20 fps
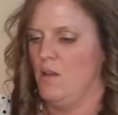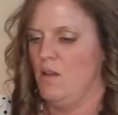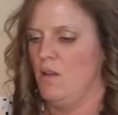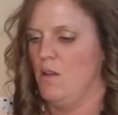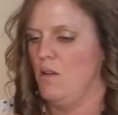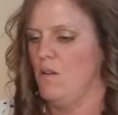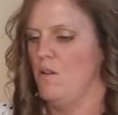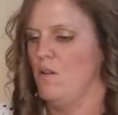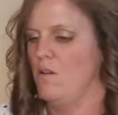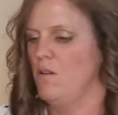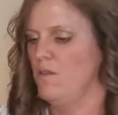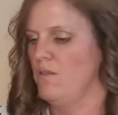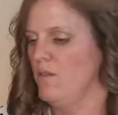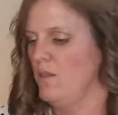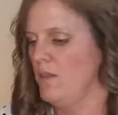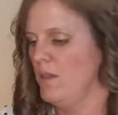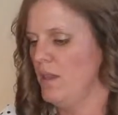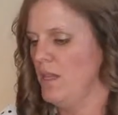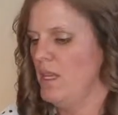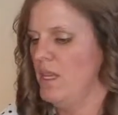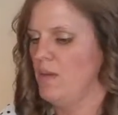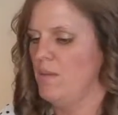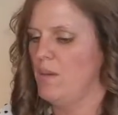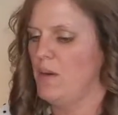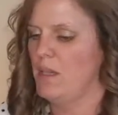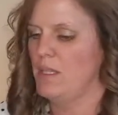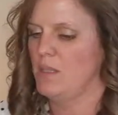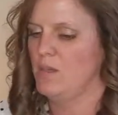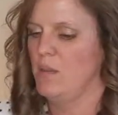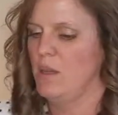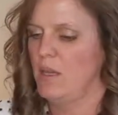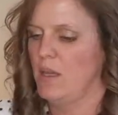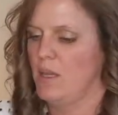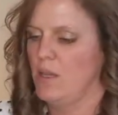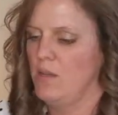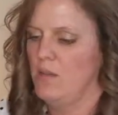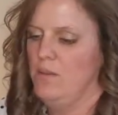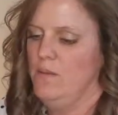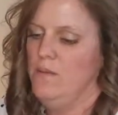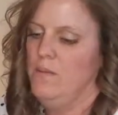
over the heat press pillow,